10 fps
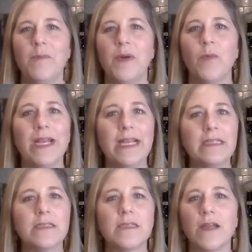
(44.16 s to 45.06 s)
But when
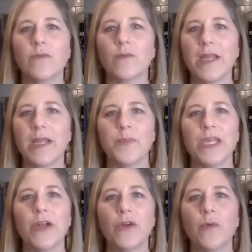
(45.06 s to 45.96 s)
it's done right,
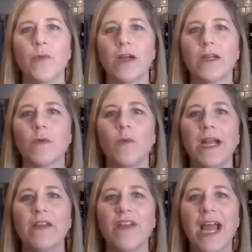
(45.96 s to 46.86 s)
Pinot Noir is a
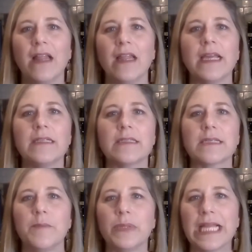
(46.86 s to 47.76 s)
wine of elegance,
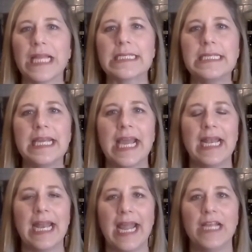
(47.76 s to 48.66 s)
complexity,
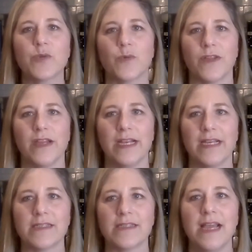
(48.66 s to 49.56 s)
and age
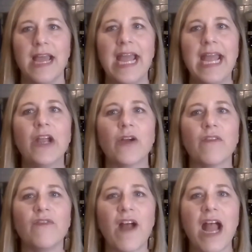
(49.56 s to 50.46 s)
worthiness. Here are
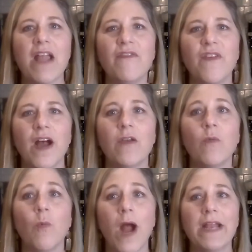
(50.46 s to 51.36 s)
five
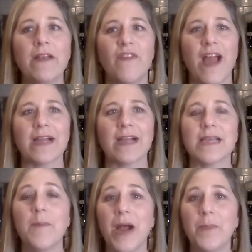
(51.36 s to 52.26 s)
fun wine facts
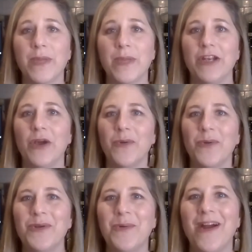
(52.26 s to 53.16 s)
about Pinot
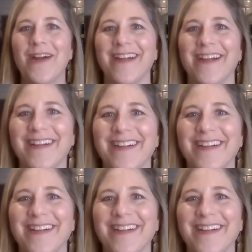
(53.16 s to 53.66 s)
Noir.